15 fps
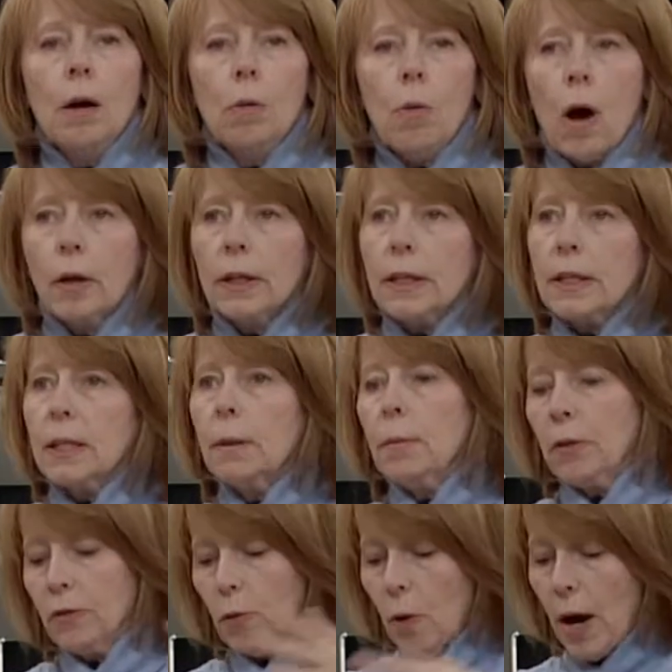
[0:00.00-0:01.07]
walnuts in
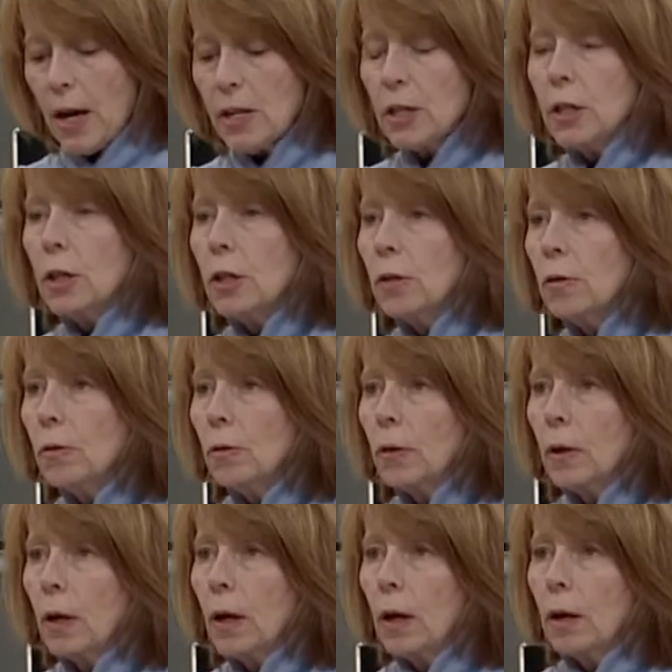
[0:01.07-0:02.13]
before I do
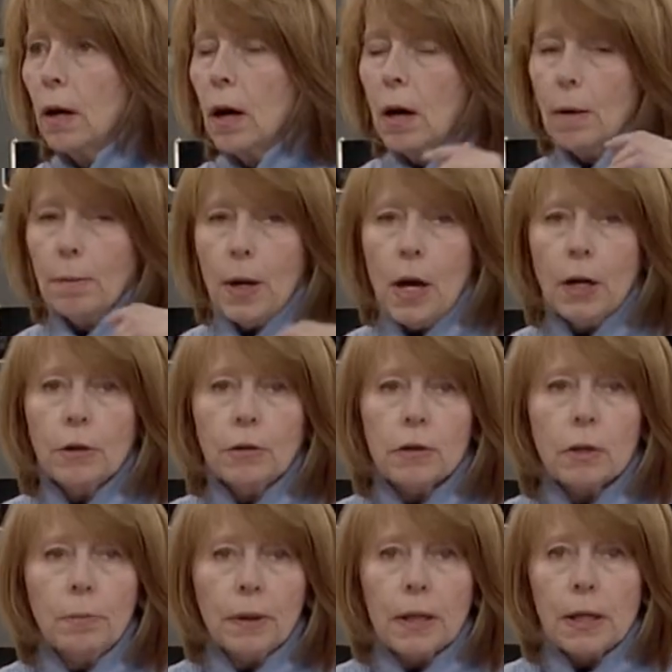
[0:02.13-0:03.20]
the
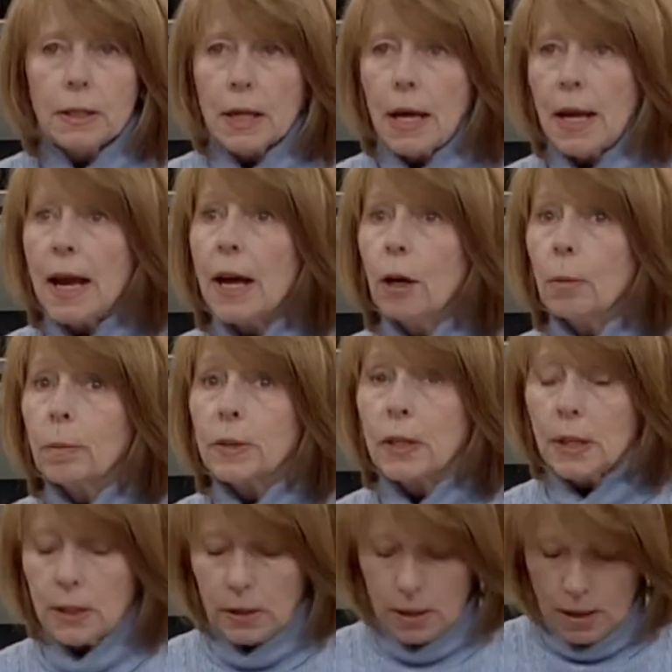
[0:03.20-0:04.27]
oats, because that helps
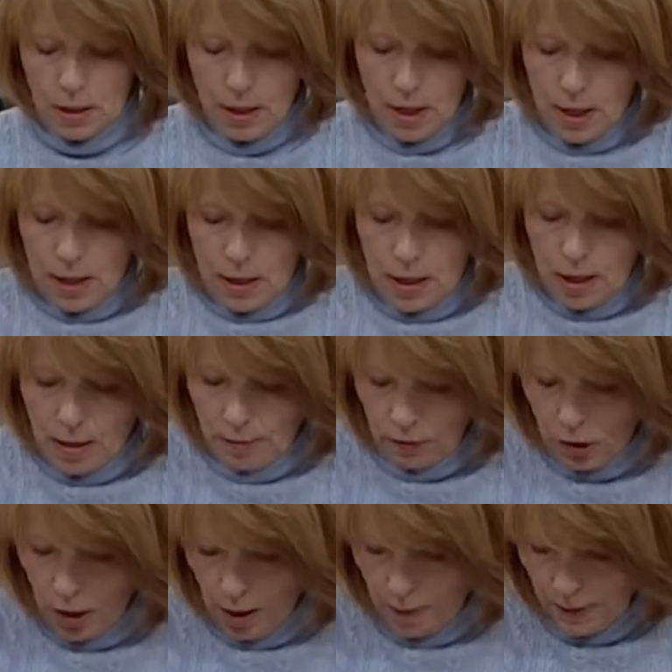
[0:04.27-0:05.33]
it to
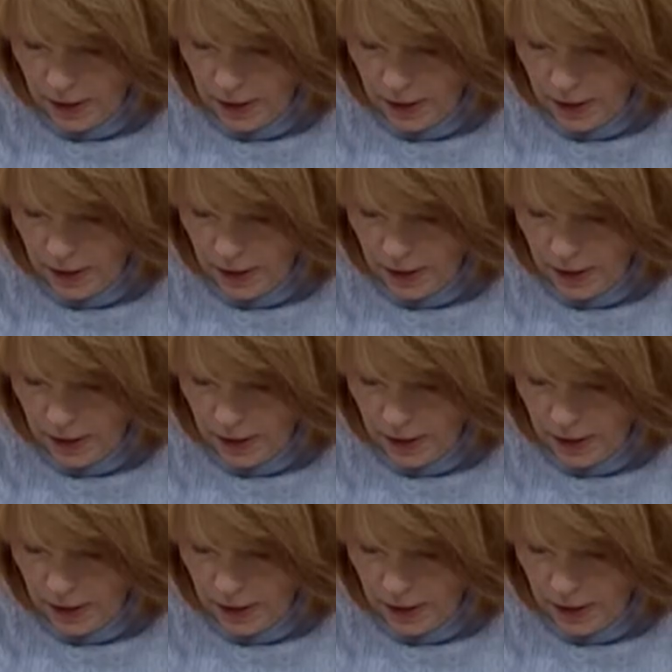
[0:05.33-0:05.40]
chop